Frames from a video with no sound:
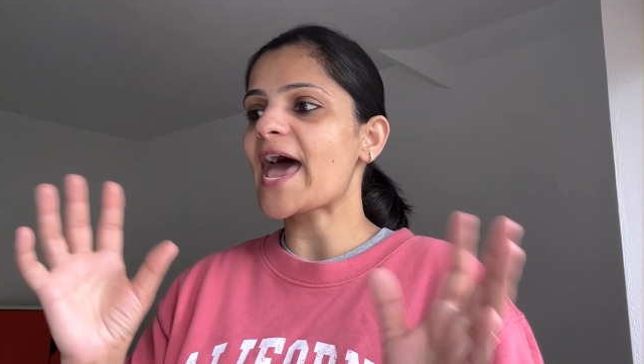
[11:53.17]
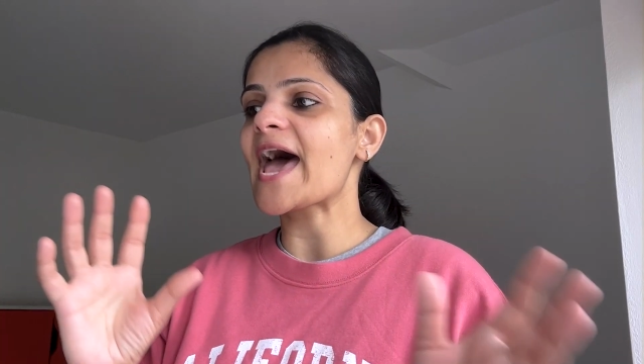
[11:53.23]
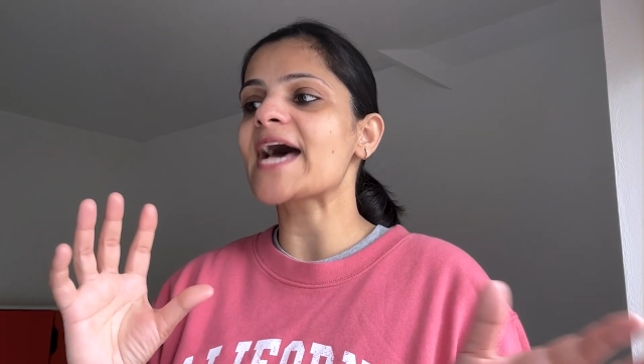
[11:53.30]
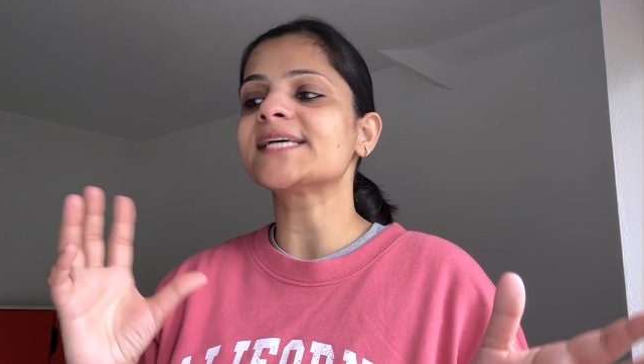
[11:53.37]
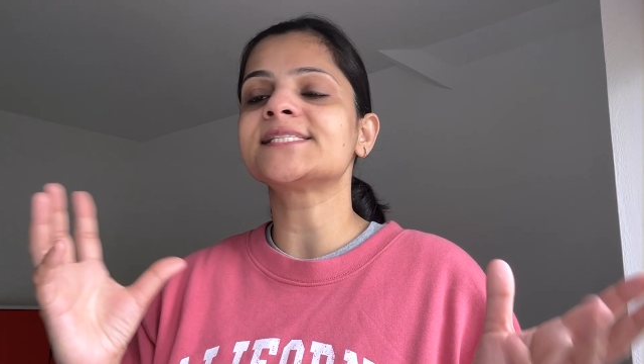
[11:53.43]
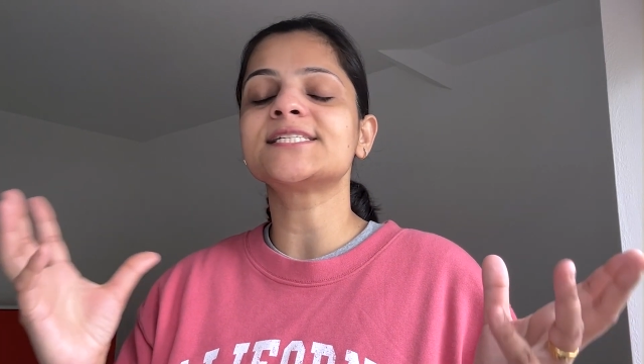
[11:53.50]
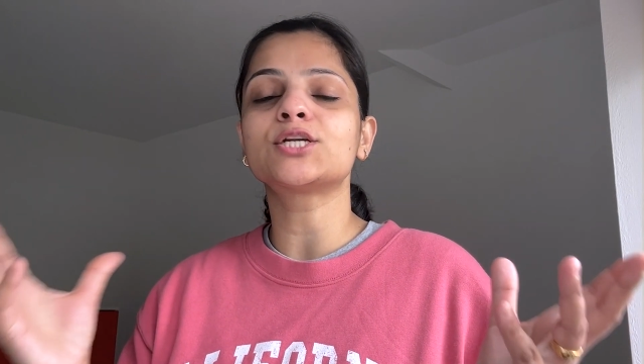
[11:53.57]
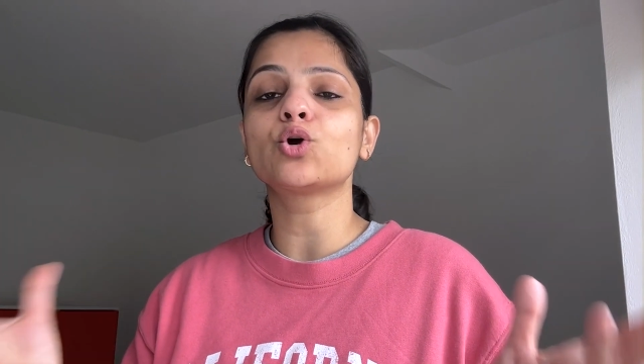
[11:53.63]

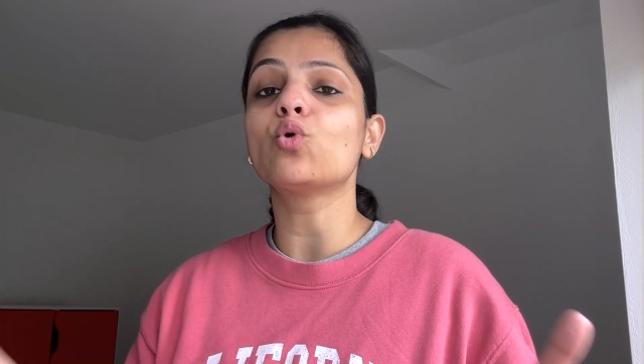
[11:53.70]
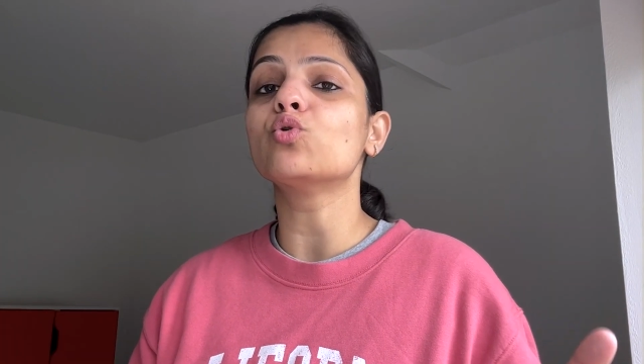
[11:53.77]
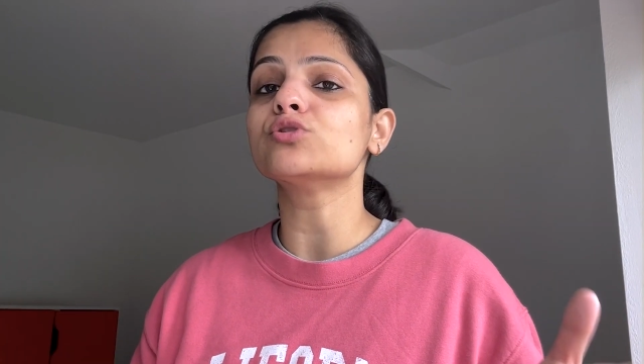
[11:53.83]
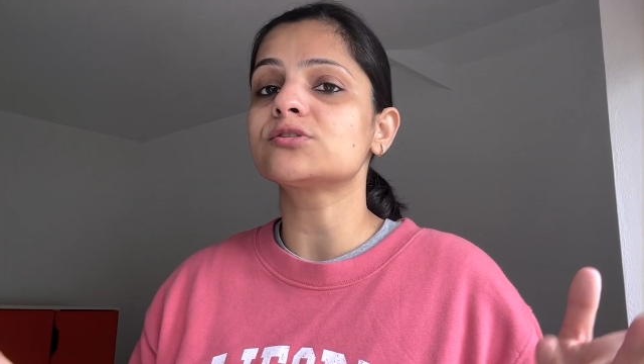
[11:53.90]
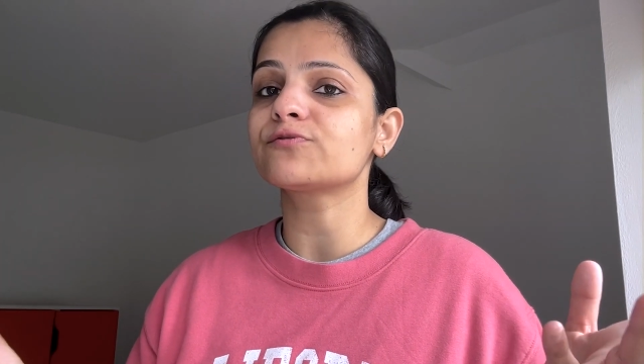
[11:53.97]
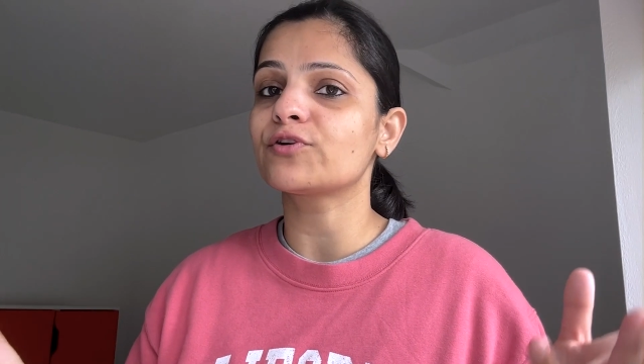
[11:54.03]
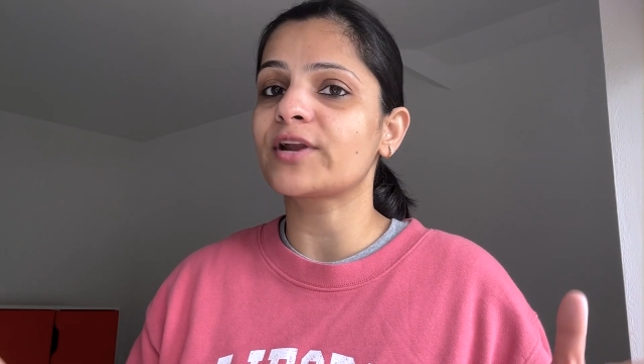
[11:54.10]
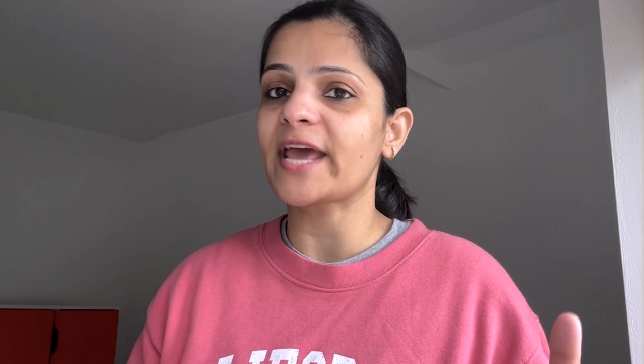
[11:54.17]
as it
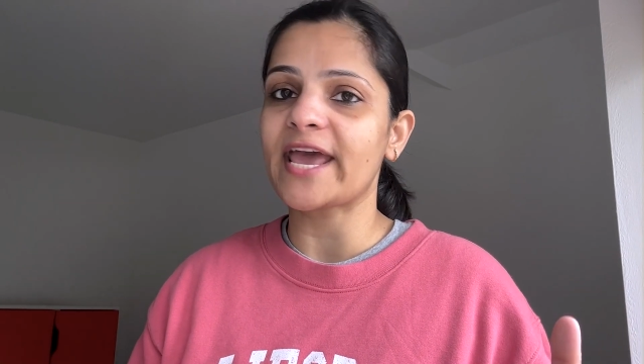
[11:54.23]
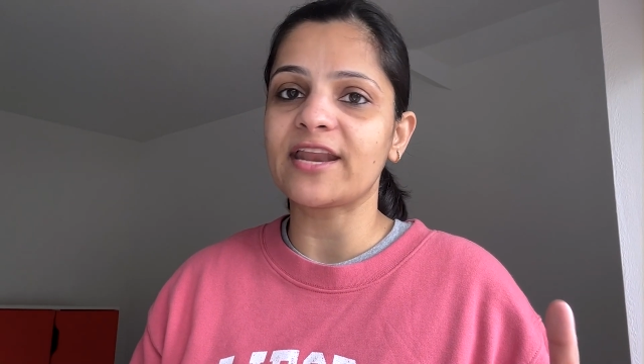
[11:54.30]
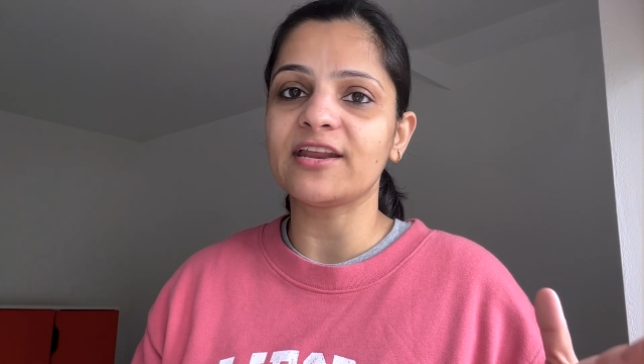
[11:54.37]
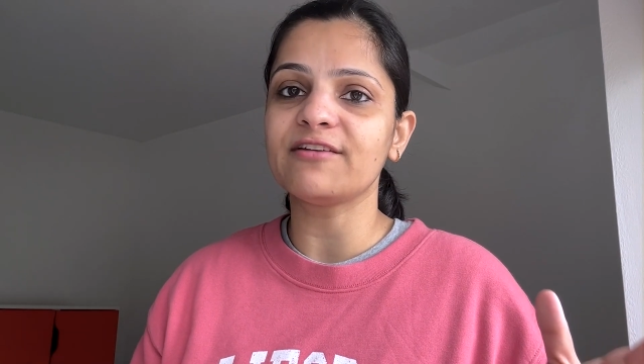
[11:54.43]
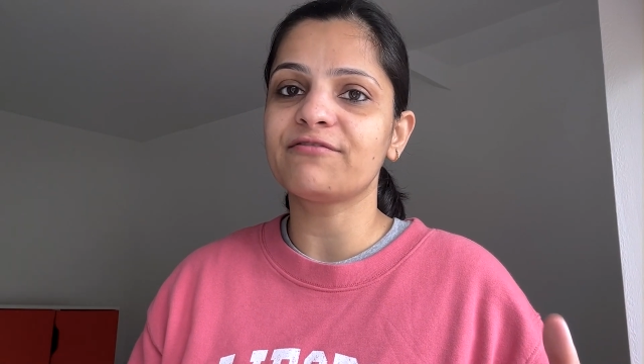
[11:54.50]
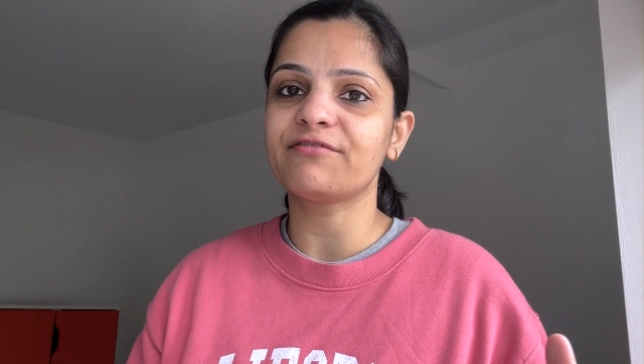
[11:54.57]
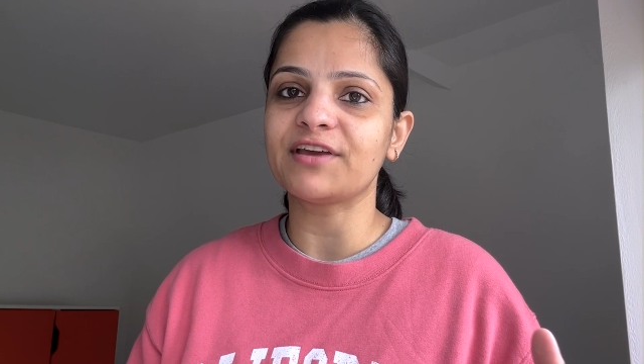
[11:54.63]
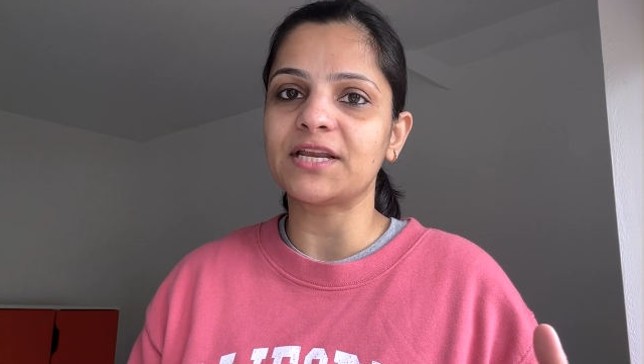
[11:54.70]
goes for
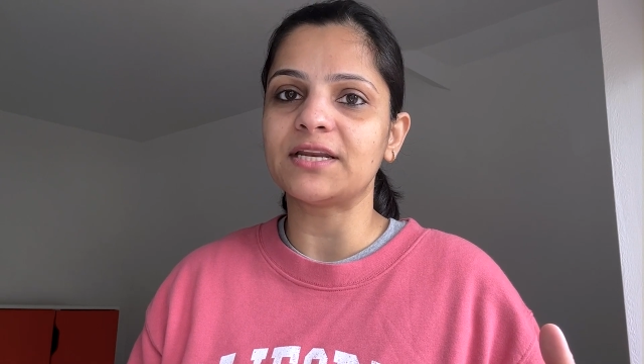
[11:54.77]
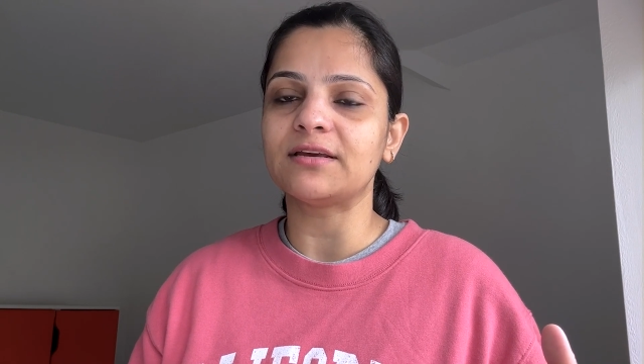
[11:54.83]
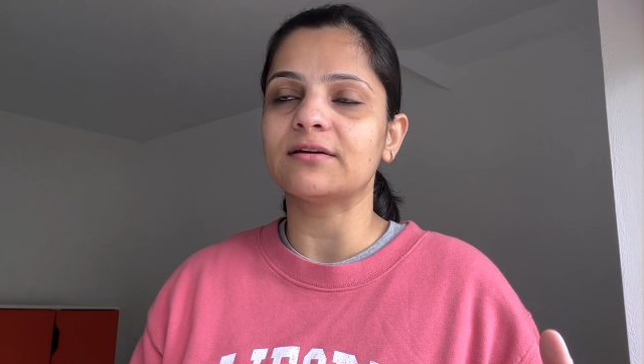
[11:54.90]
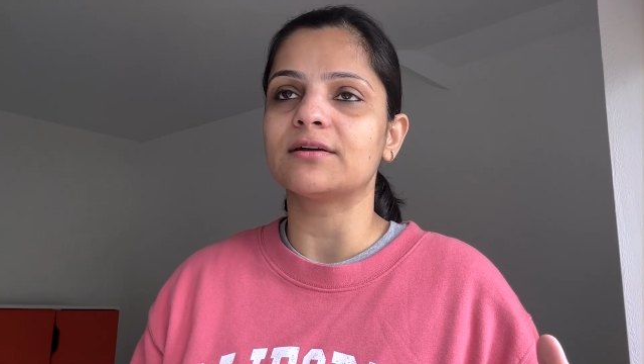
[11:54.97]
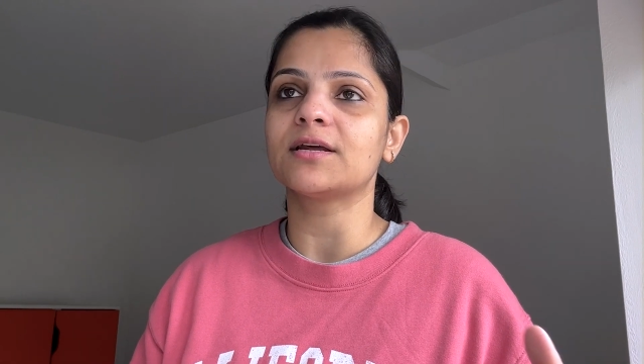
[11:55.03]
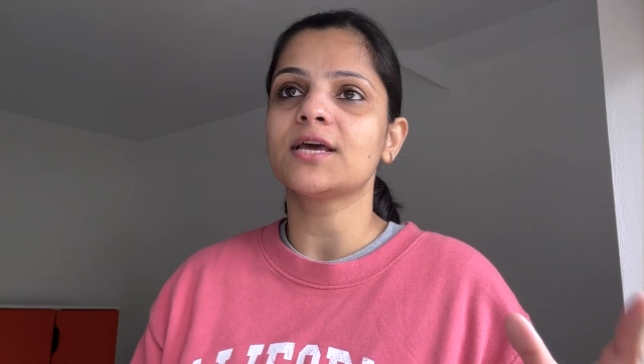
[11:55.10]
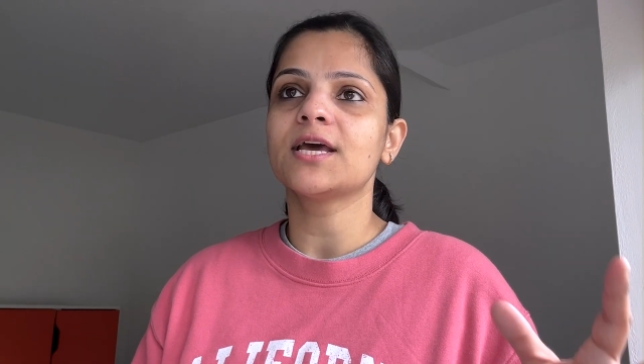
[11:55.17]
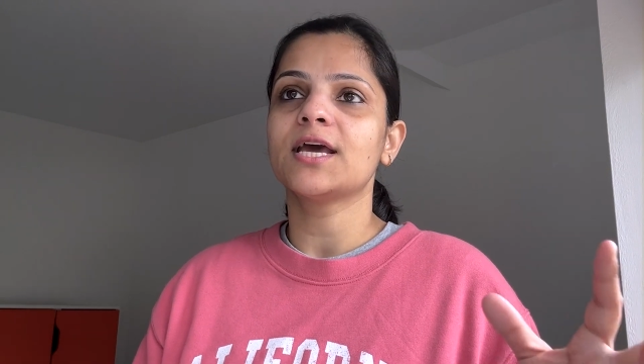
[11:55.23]
any failure.